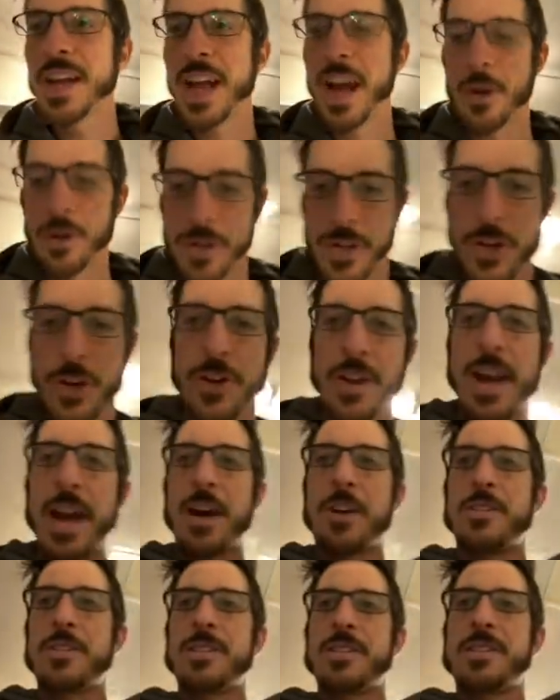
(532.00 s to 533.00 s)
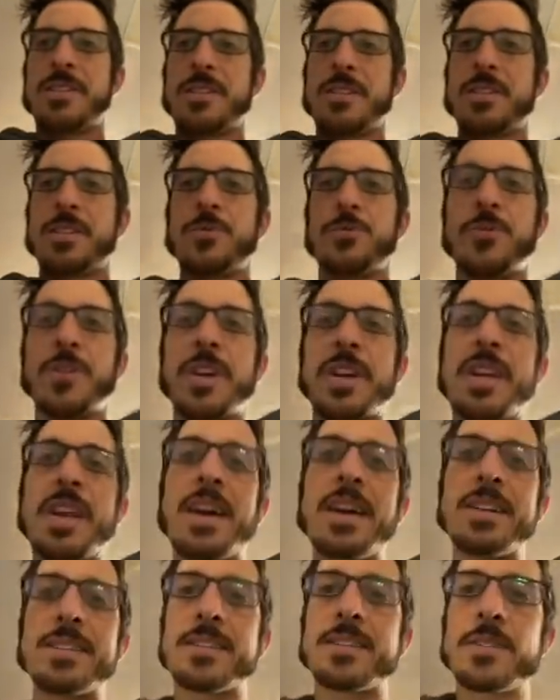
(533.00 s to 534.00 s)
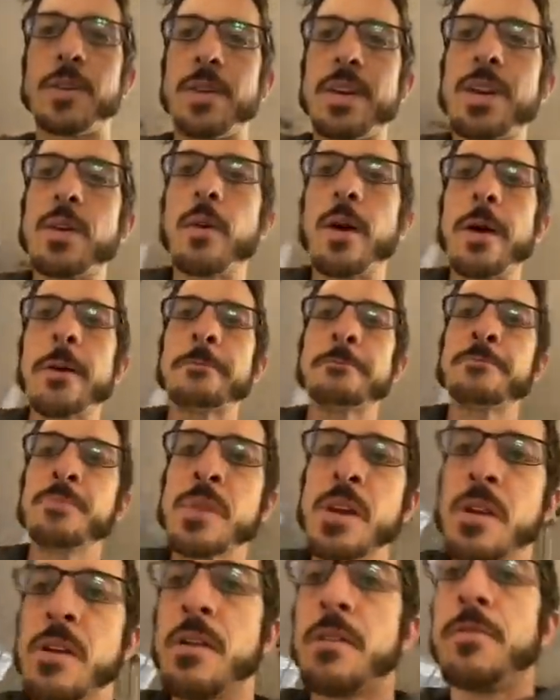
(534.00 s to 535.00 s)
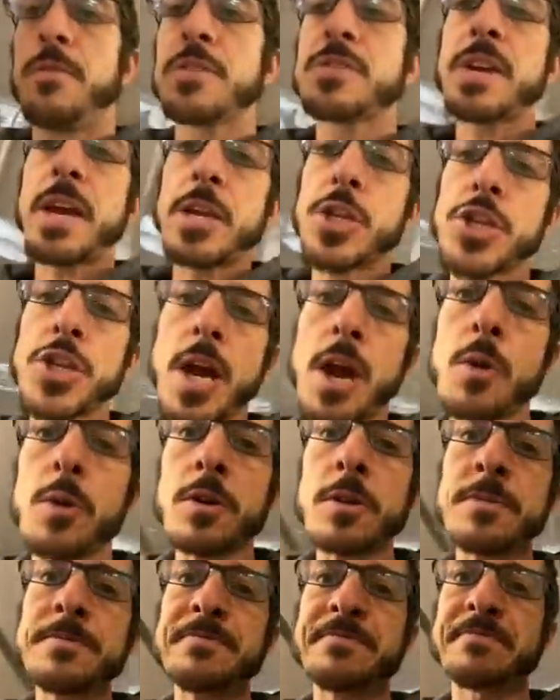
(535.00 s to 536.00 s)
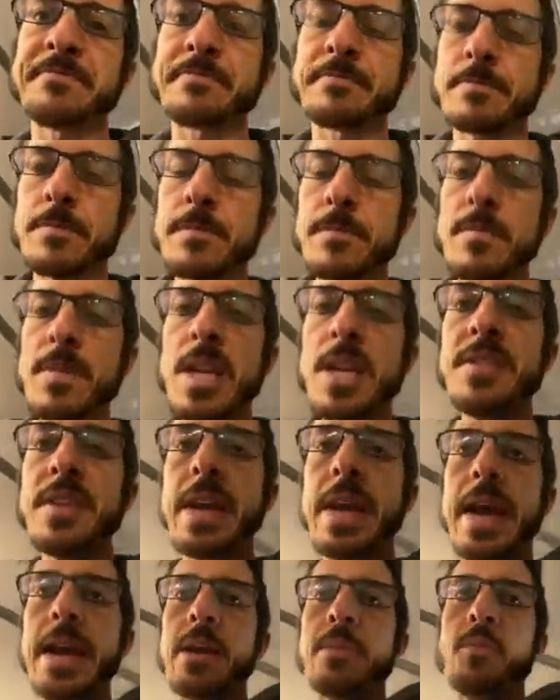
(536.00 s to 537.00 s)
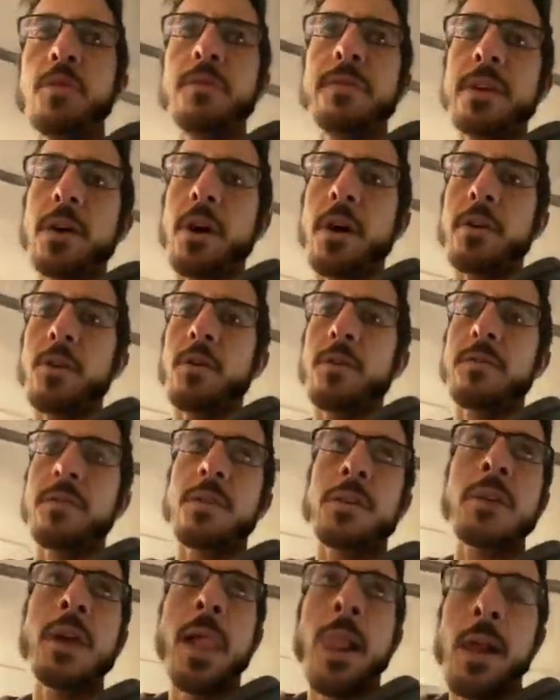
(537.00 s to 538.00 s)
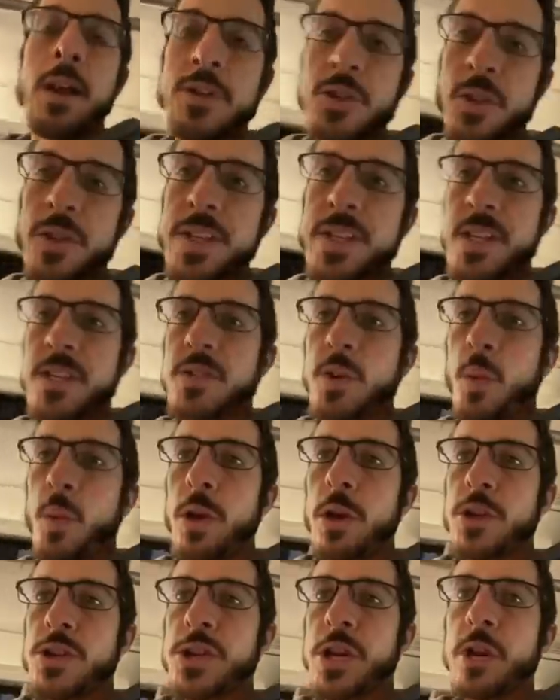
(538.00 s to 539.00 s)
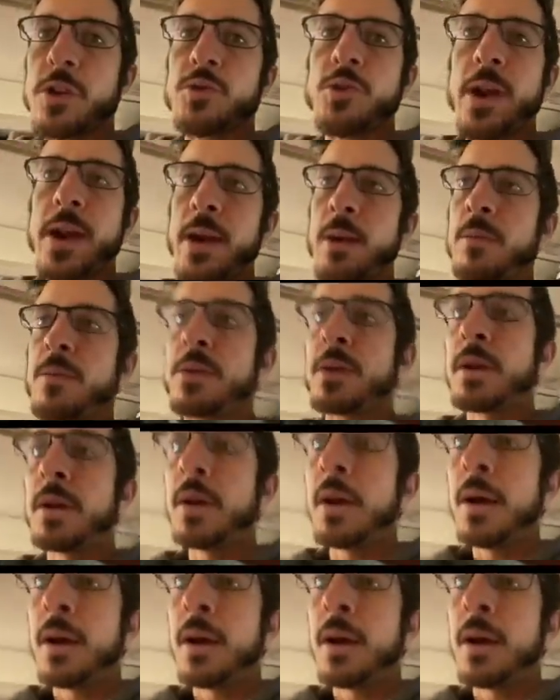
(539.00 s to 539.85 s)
how it turned out. Really nice. So anyway, full size shower, and then kind of moving on over. So this is the wheelchair ramp.